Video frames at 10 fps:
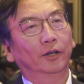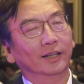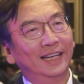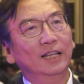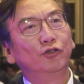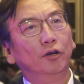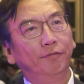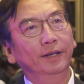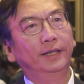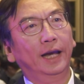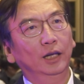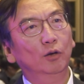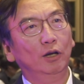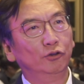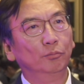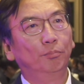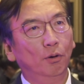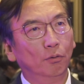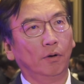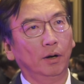The Accenture FinTech Innovation
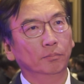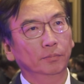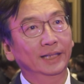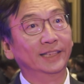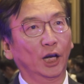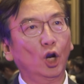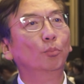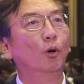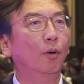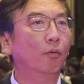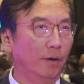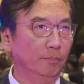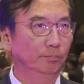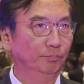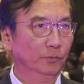Program is a global program